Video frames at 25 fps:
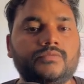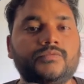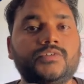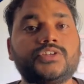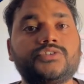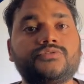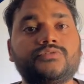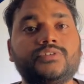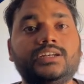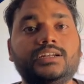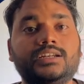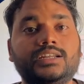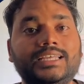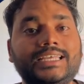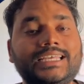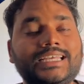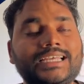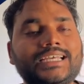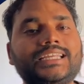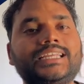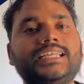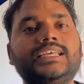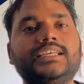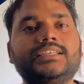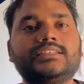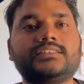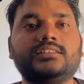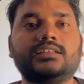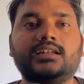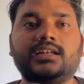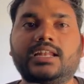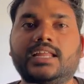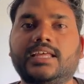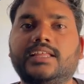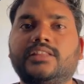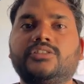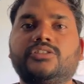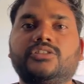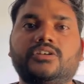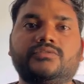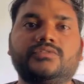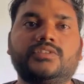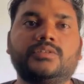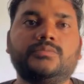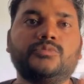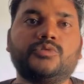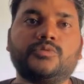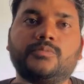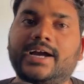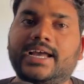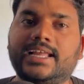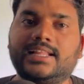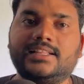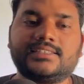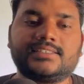which will increase the length of the mobile